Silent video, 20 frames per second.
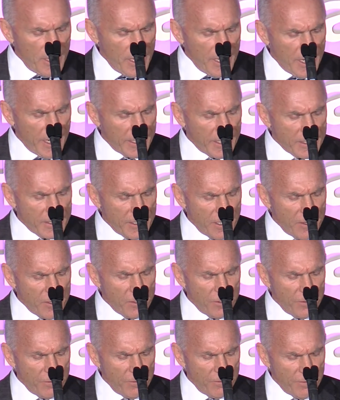And I can tell
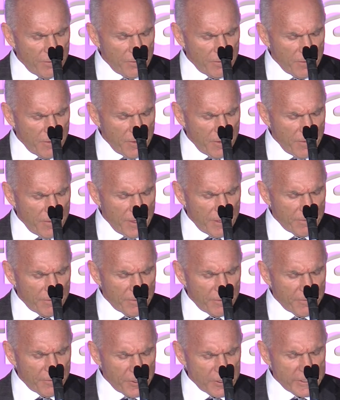you that
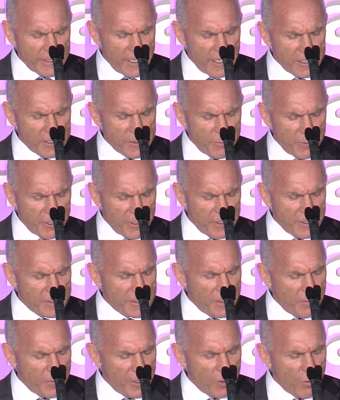from firsthand experience
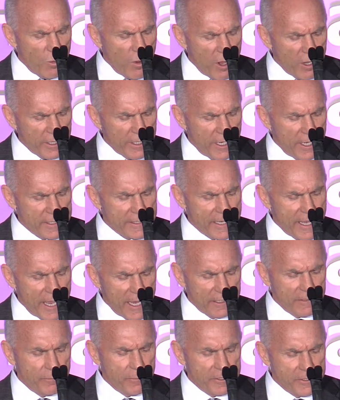that Mayor Wolcott's
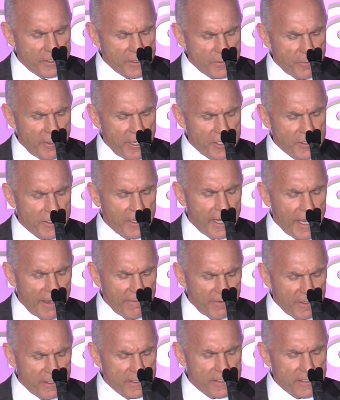active participation and
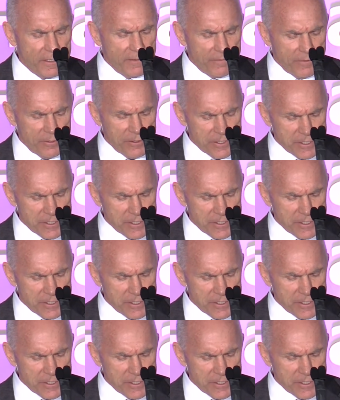advocacy for her